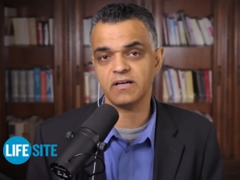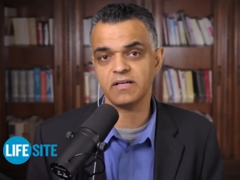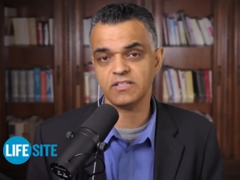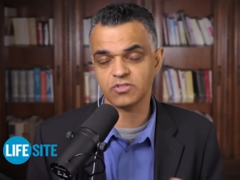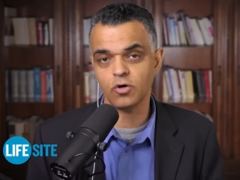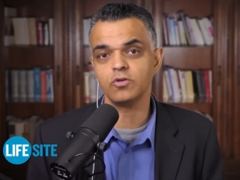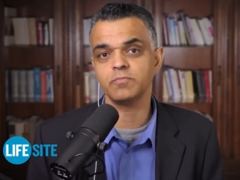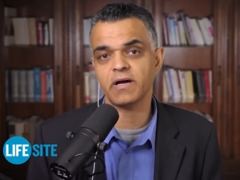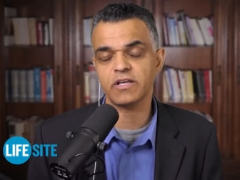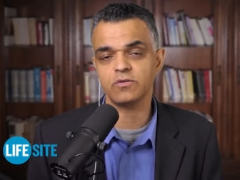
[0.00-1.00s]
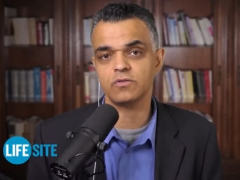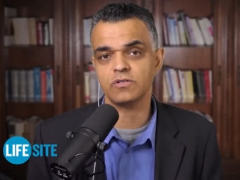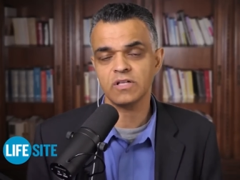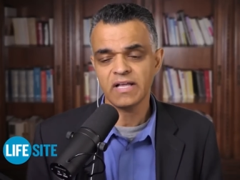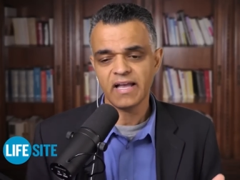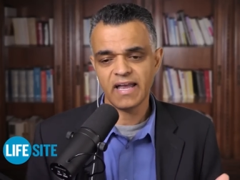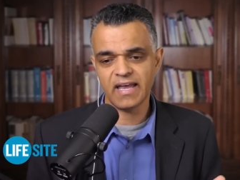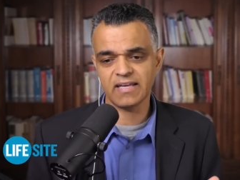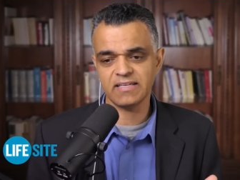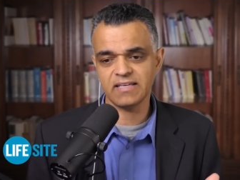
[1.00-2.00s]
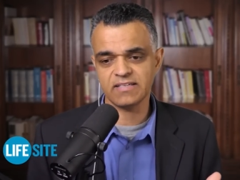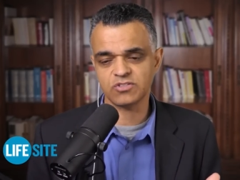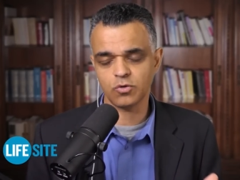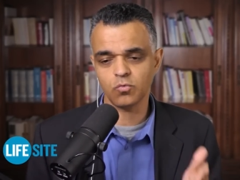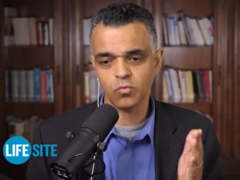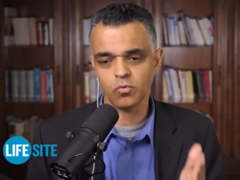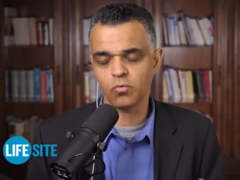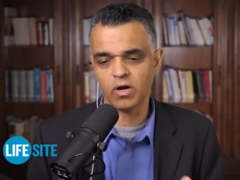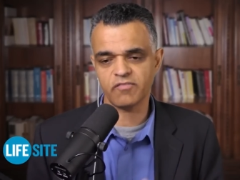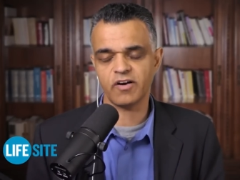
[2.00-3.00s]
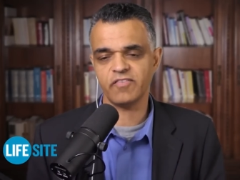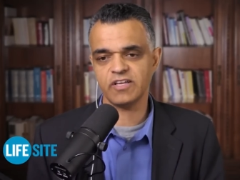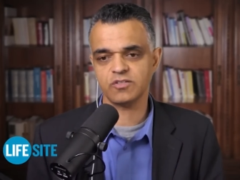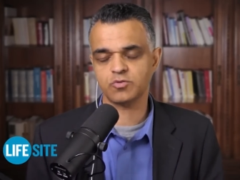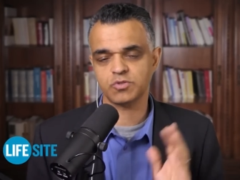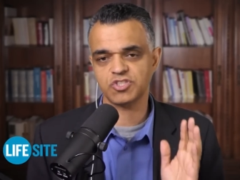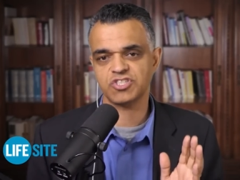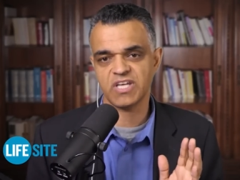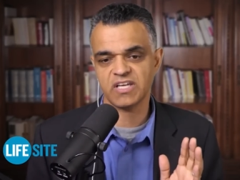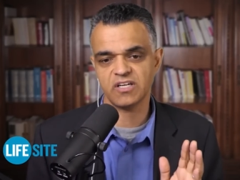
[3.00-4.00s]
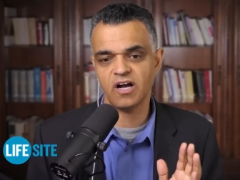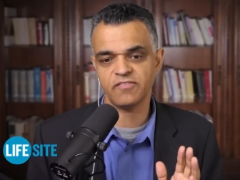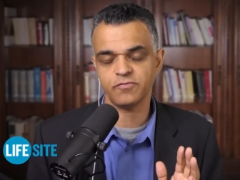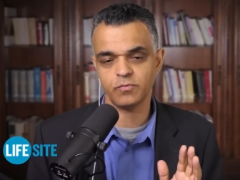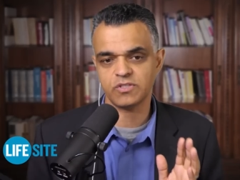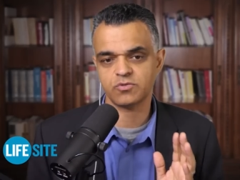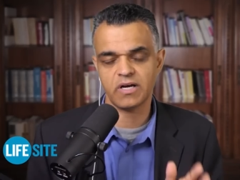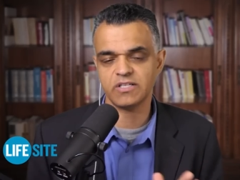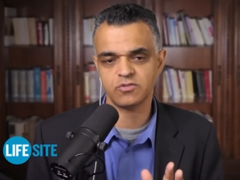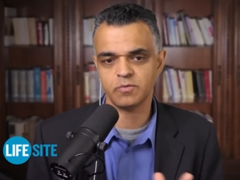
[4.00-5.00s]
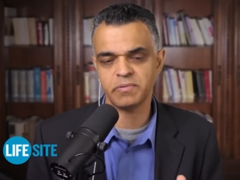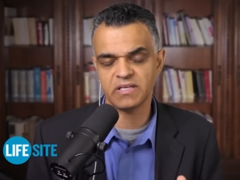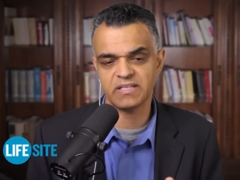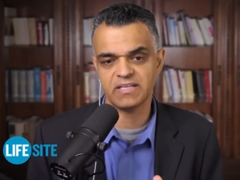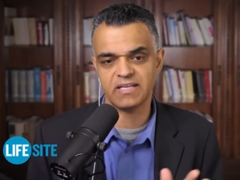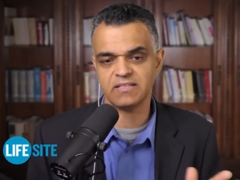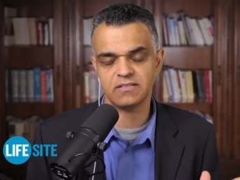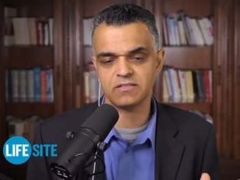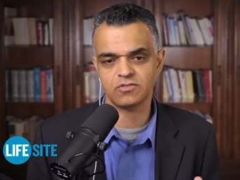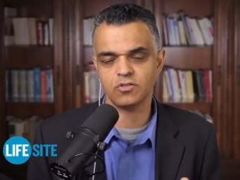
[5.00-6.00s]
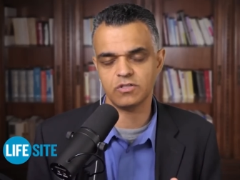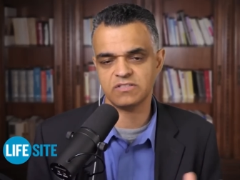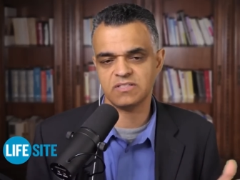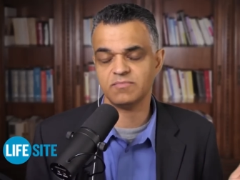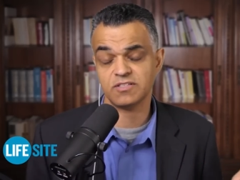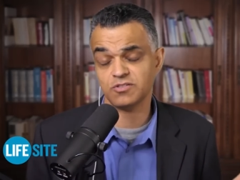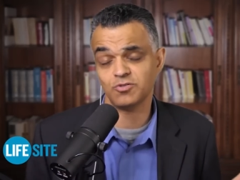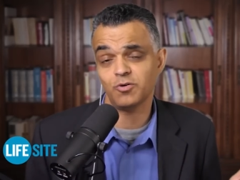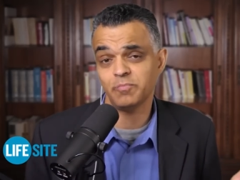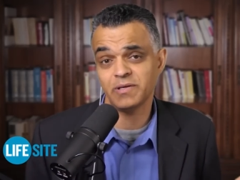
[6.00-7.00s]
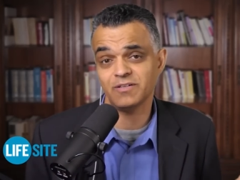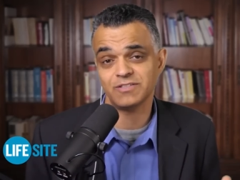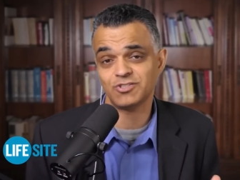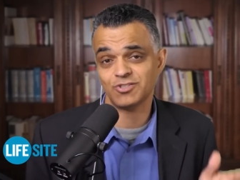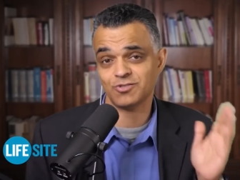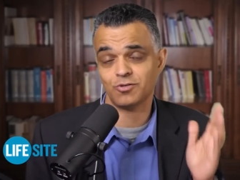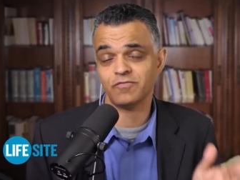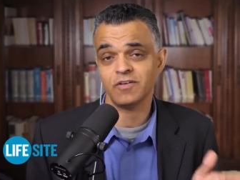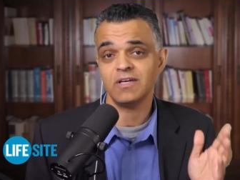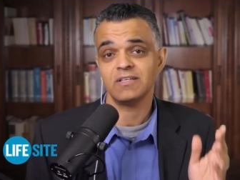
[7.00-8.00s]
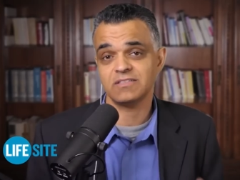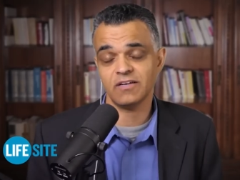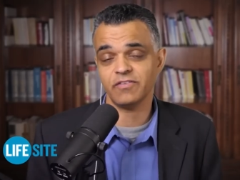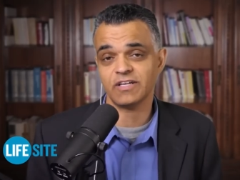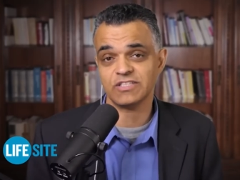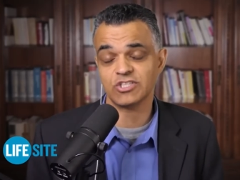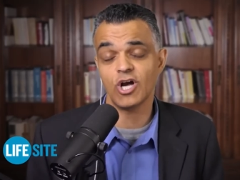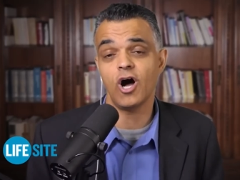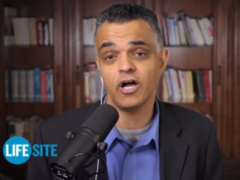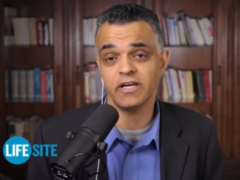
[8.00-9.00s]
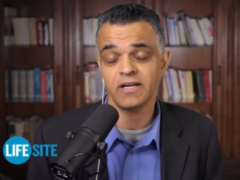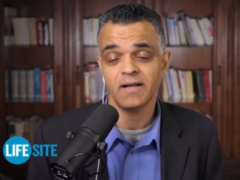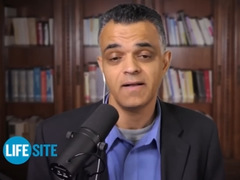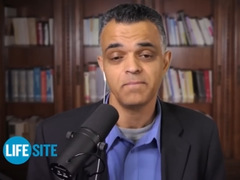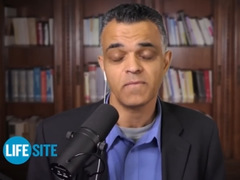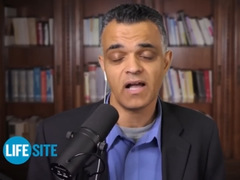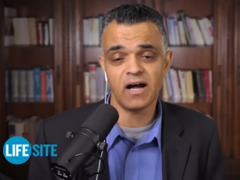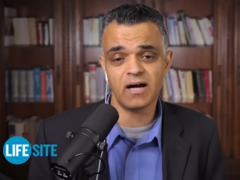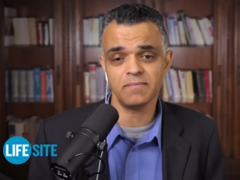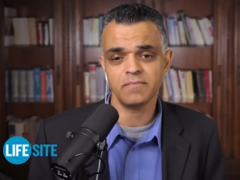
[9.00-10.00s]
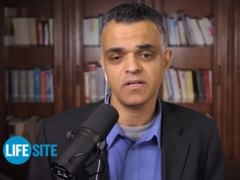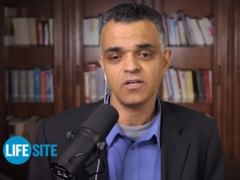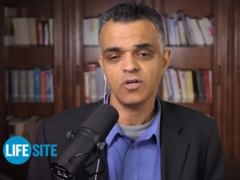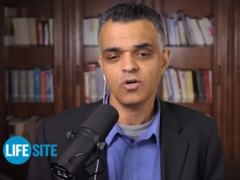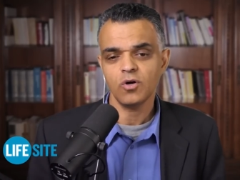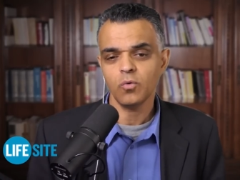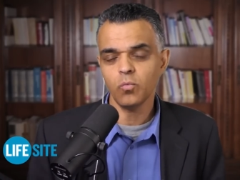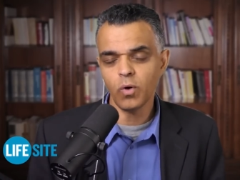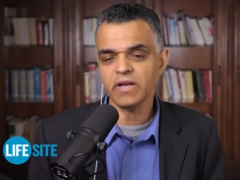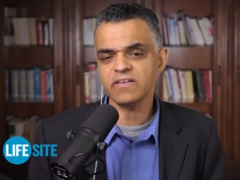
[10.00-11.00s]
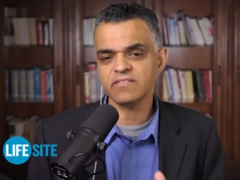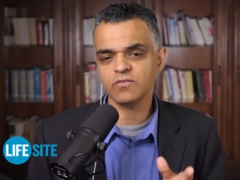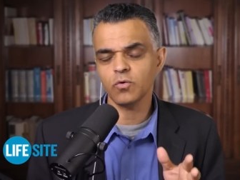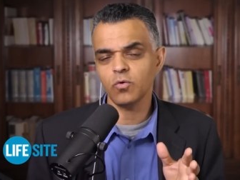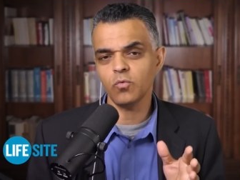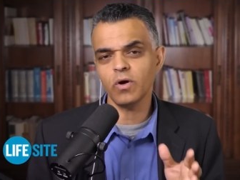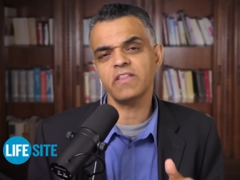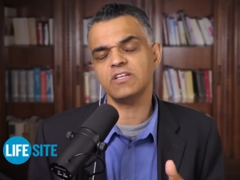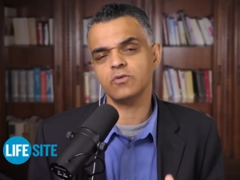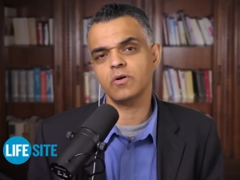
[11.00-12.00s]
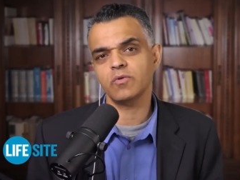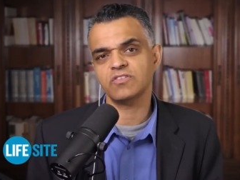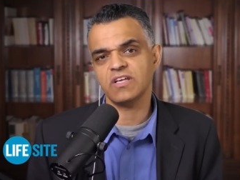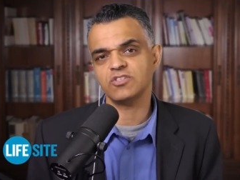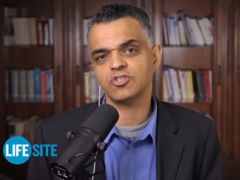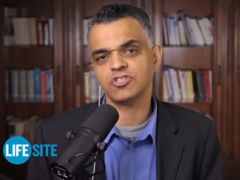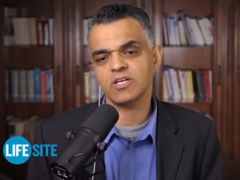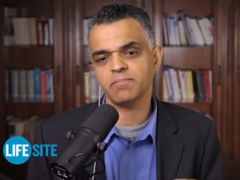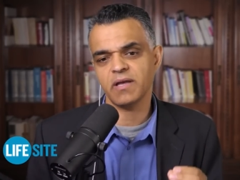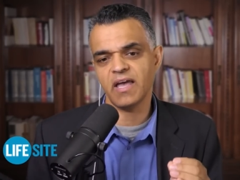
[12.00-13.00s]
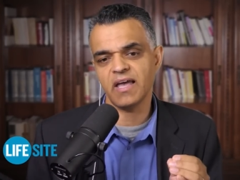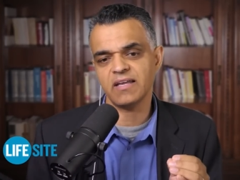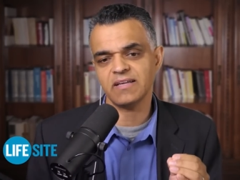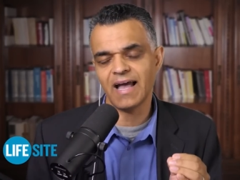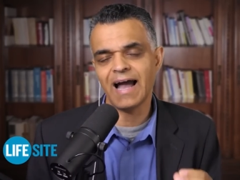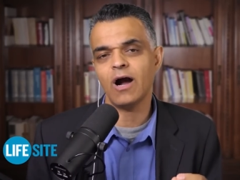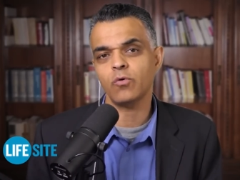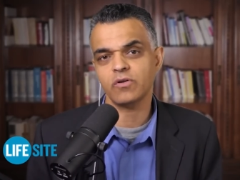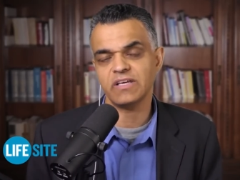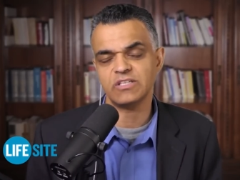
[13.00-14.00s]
is owned by Google, and so one of our videos was just taken off. We tried to appeal it, and it seems that there's no appeal. It's just sort of tough luck. It's gone. What are they doing with censorship, and how are they